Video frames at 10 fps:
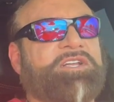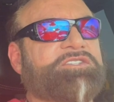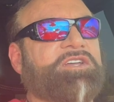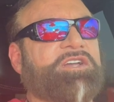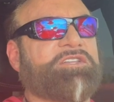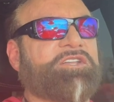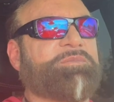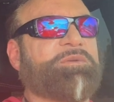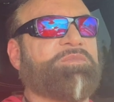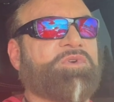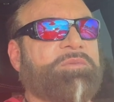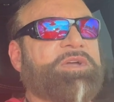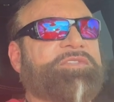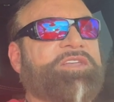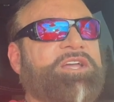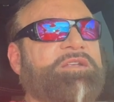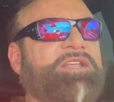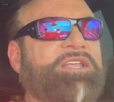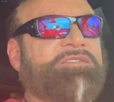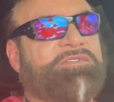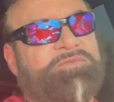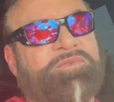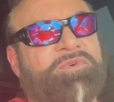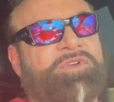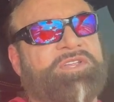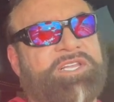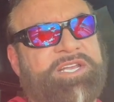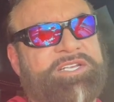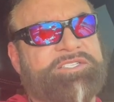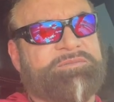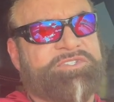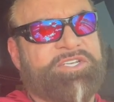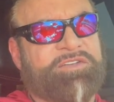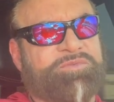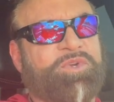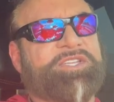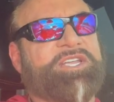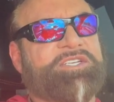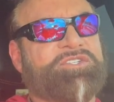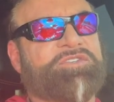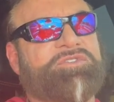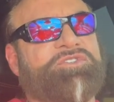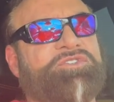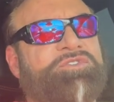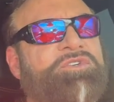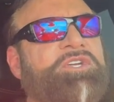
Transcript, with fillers: and I'll talk a little bit more about that, even for the ladies themselves, what they can do to